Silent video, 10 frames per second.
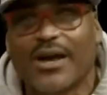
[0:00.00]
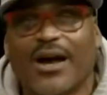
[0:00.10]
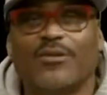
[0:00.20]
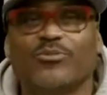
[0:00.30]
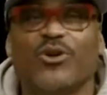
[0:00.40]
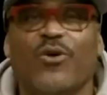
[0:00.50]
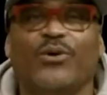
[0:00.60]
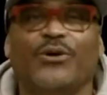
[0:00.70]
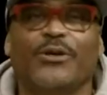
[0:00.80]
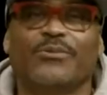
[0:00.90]
I'm Zoe
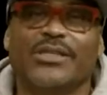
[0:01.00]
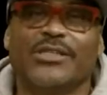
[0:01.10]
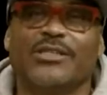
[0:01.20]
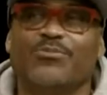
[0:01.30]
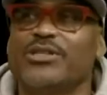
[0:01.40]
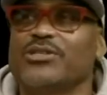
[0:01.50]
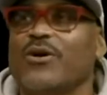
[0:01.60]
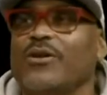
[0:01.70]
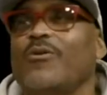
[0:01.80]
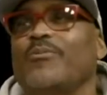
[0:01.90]
Williams. This has been
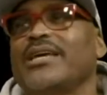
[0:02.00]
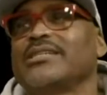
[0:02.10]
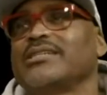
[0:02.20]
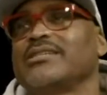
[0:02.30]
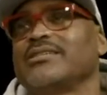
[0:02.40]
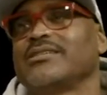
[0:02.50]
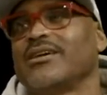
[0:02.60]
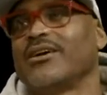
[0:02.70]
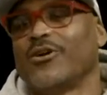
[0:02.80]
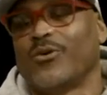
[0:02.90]
Zolo Mansions.
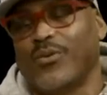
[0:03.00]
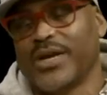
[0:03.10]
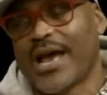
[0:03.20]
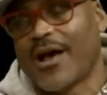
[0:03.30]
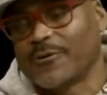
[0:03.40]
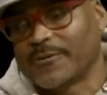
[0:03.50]
We out.